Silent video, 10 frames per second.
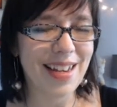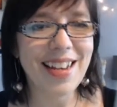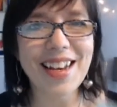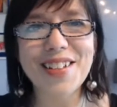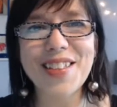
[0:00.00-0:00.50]

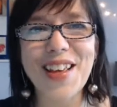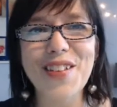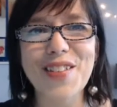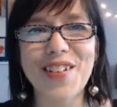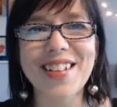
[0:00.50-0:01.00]
Yes, they
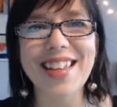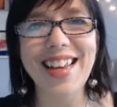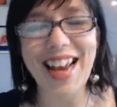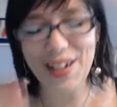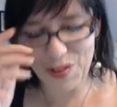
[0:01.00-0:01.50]
certainly
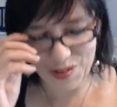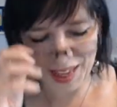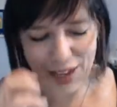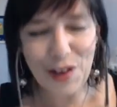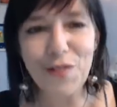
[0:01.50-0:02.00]
can. So,
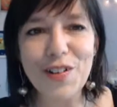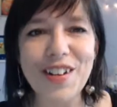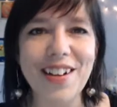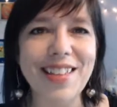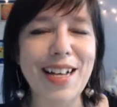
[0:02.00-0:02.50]
thank you for
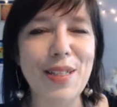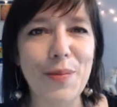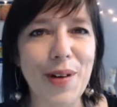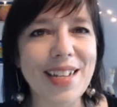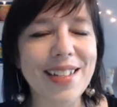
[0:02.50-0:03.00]
sharing that
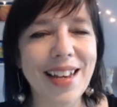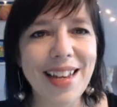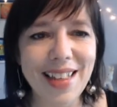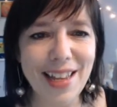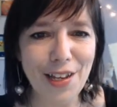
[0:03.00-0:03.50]
surprise.
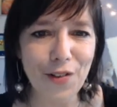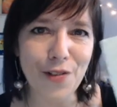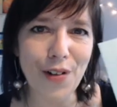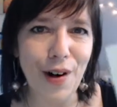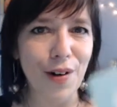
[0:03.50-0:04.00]
Thank you
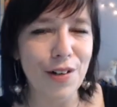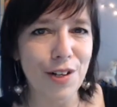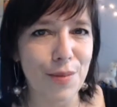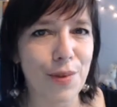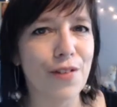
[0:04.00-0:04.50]
for all
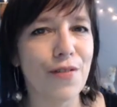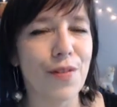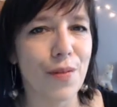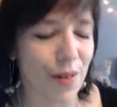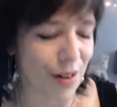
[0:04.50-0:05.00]
your beautiful
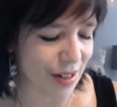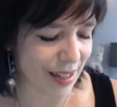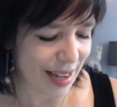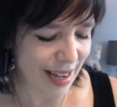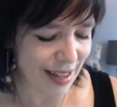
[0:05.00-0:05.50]
words.
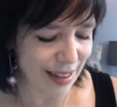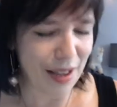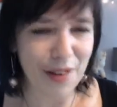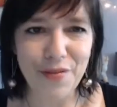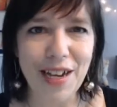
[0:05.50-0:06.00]
They
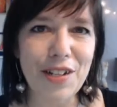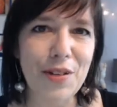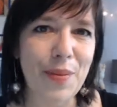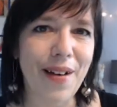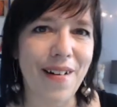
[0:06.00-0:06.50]
have
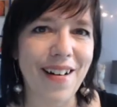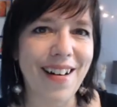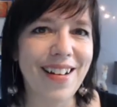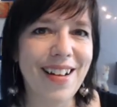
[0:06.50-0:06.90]
touched my heart.